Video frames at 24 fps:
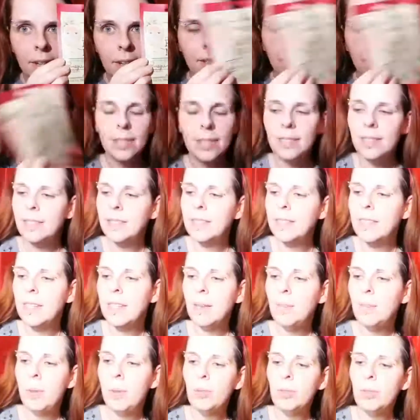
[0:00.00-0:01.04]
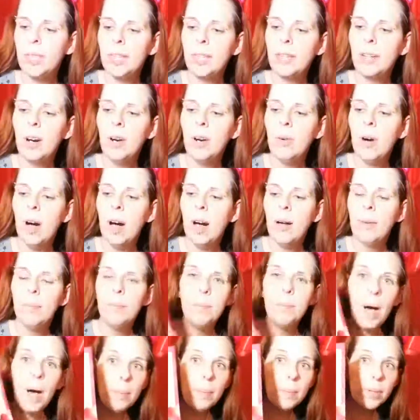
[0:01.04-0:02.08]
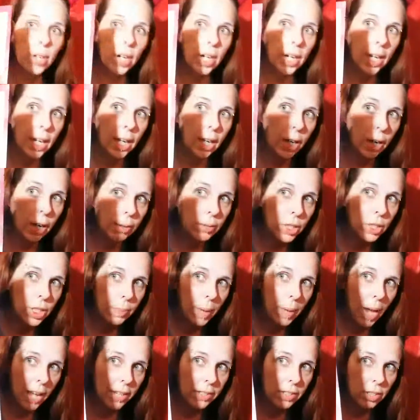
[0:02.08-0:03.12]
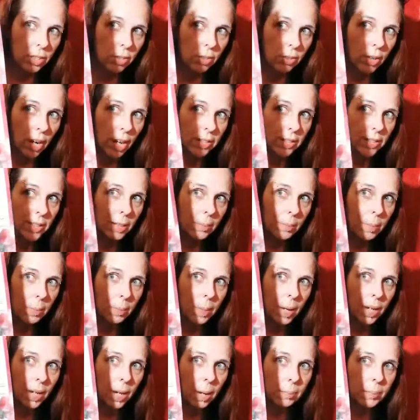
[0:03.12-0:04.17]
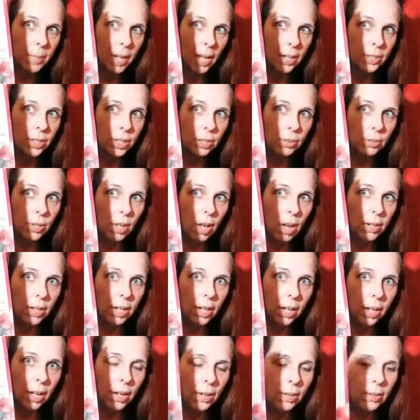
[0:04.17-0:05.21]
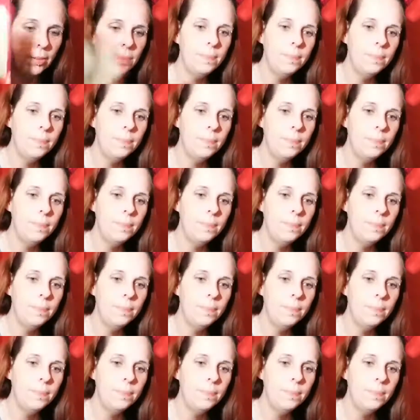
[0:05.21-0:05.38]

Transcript: This is the Bolero pomegranate and goji masks you guys seen me pick up not too long ago.